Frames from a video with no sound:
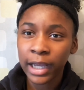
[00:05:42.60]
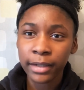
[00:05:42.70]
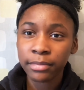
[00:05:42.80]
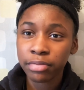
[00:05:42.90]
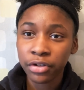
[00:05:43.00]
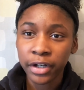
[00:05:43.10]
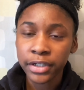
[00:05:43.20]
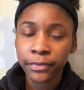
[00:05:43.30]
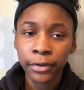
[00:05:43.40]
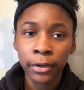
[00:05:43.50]
progressed
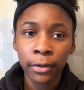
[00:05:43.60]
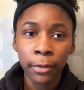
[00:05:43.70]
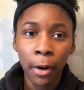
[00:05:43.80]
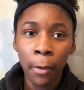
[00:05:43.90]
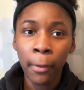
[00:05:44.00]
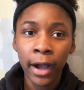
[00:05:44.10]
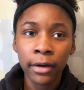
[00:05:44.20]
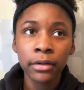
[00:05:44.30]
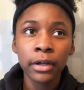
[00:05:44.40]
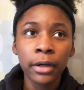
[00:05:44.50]
for a while,
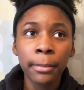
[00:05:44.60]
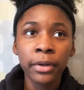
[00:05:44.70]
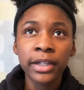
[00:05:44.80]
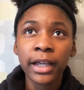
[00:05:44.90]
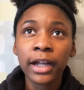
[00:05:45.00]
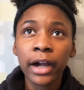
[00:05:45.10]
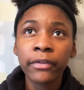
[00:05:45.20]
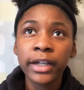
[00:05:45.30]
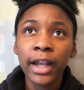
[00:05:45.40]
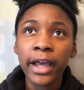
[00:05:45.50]
but then I
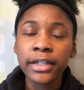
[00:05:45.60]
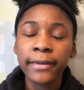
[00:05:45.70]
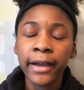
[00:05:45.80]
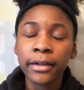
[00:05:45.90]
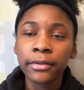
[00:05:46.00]
realized that,